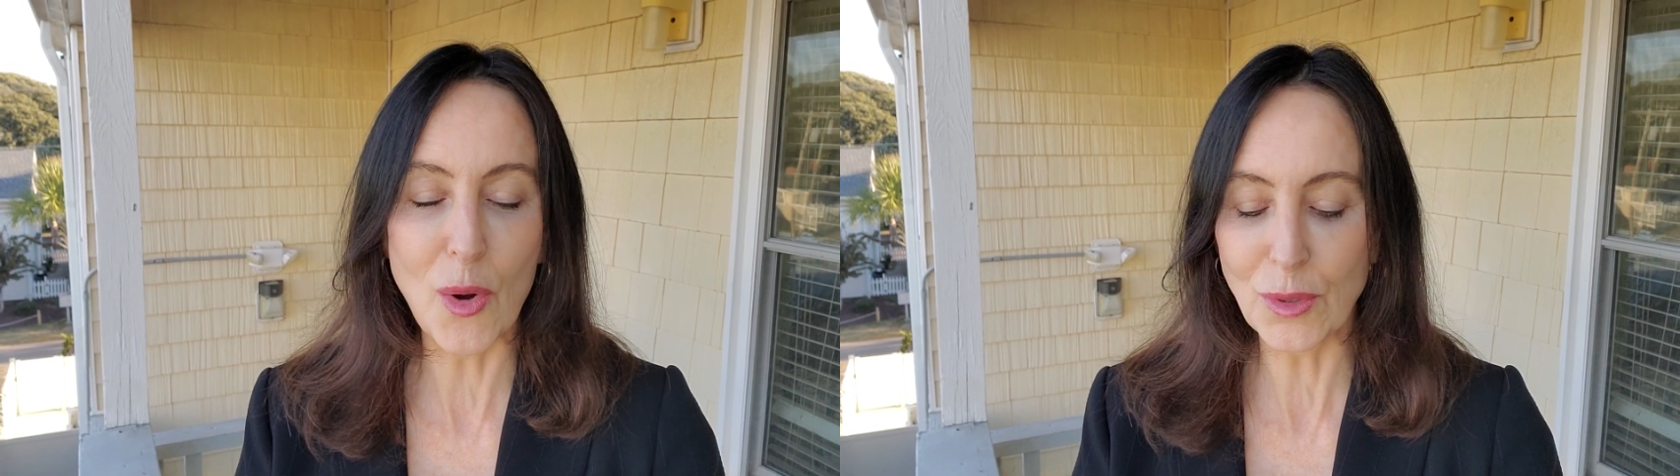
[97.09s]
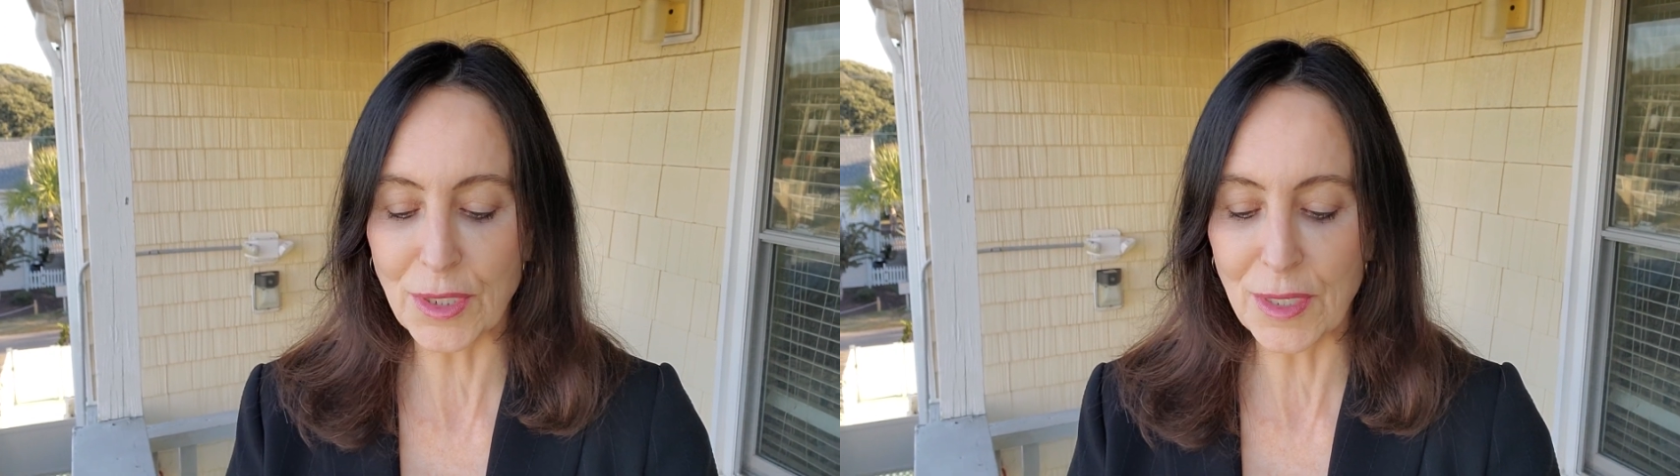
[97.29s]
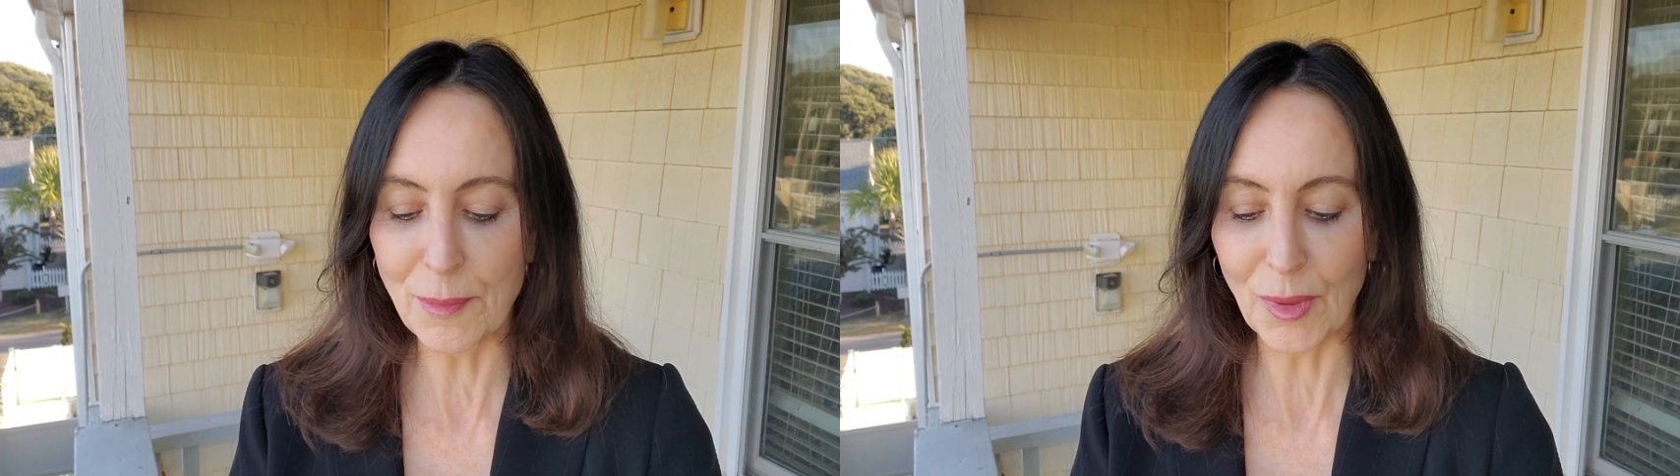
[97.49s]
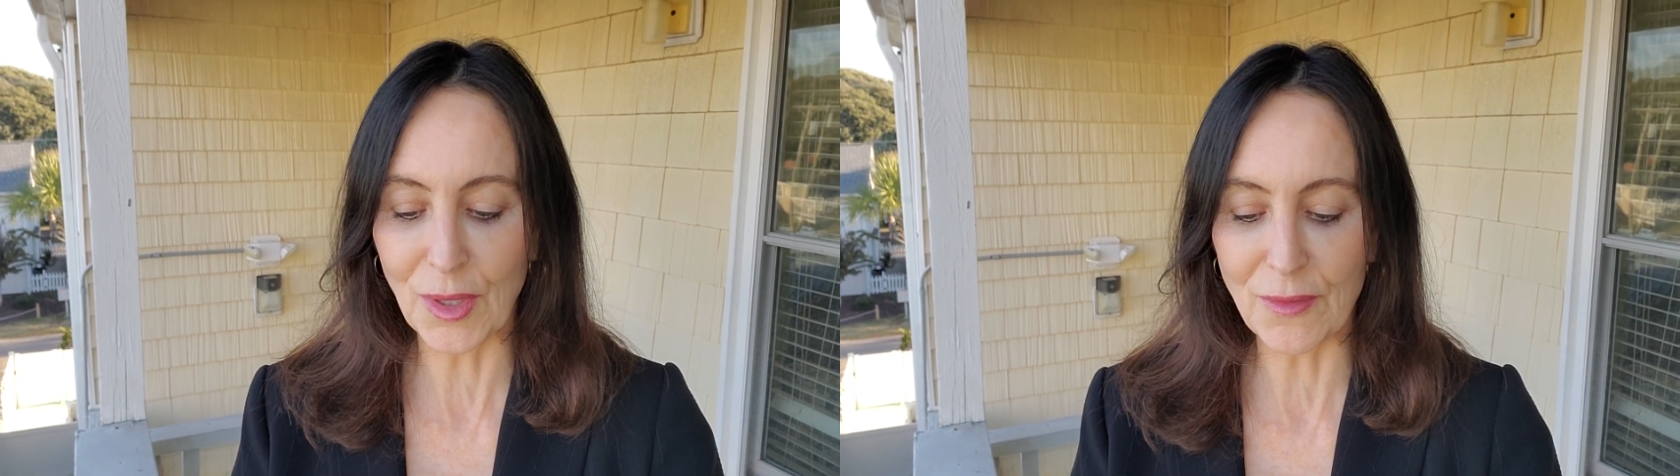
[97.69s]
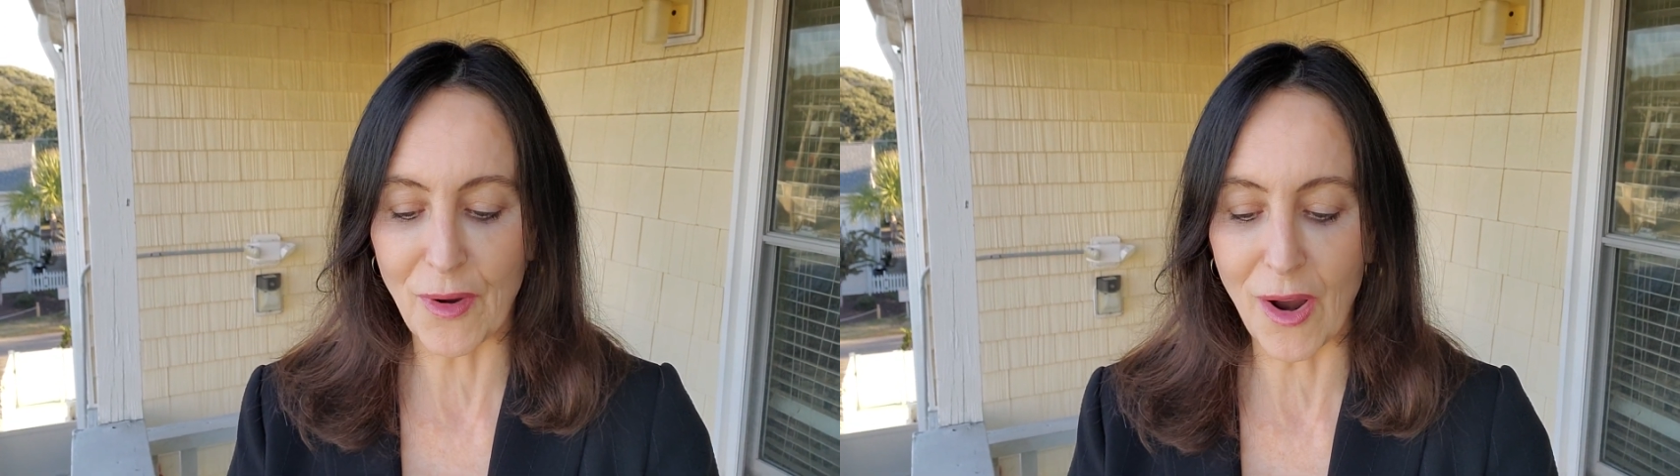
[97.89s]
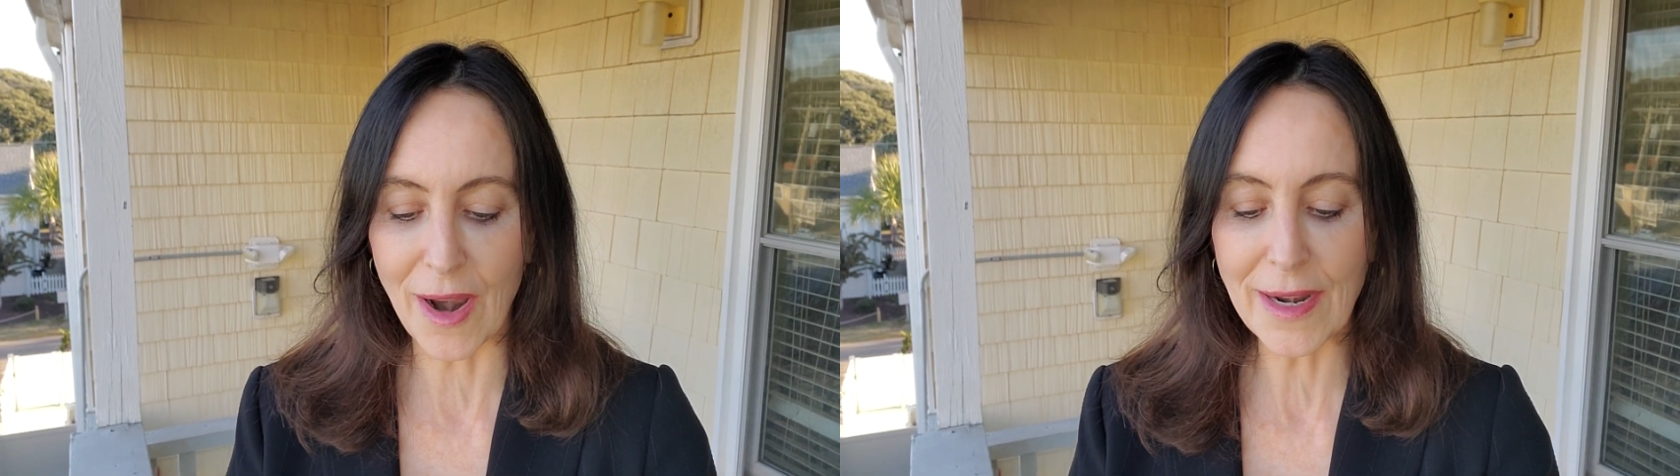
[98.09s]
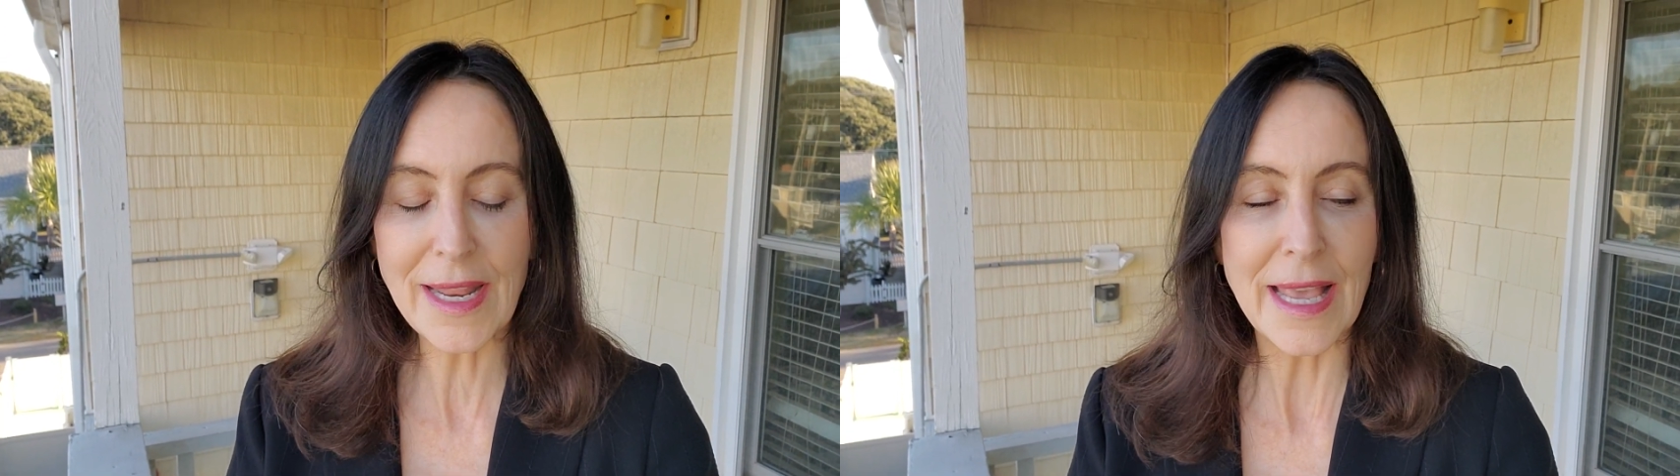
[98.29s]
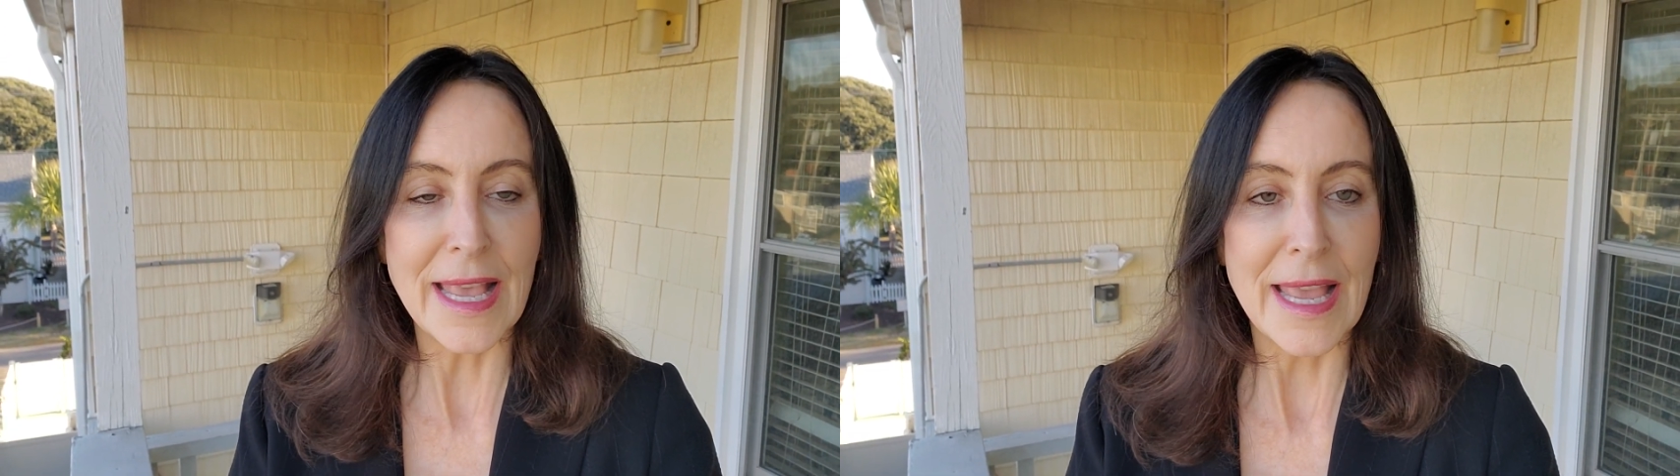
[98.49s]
Ocean Boulevard,